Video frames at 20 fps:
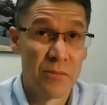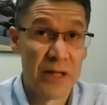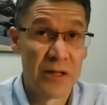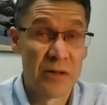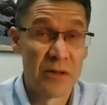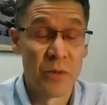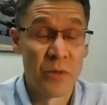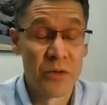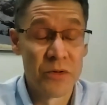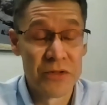
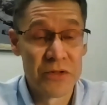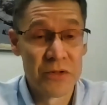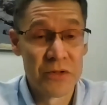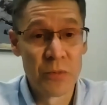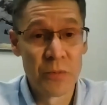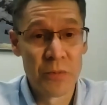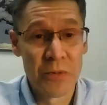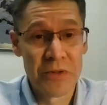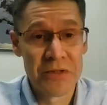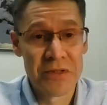at most
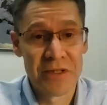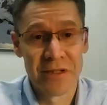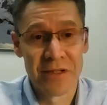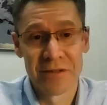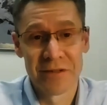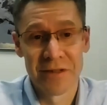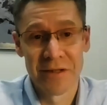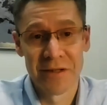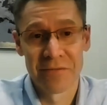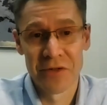
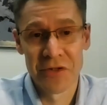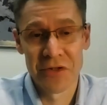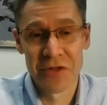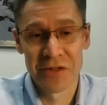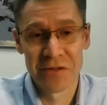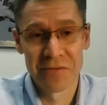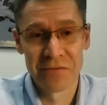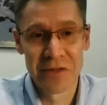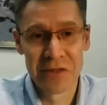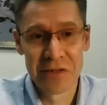2% average
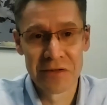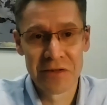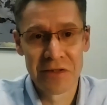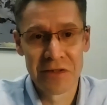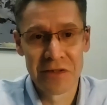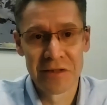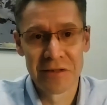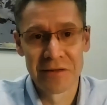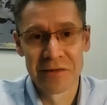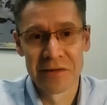dividend
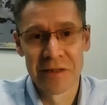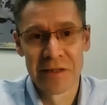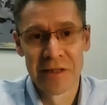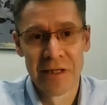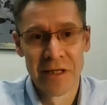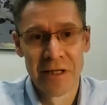yield.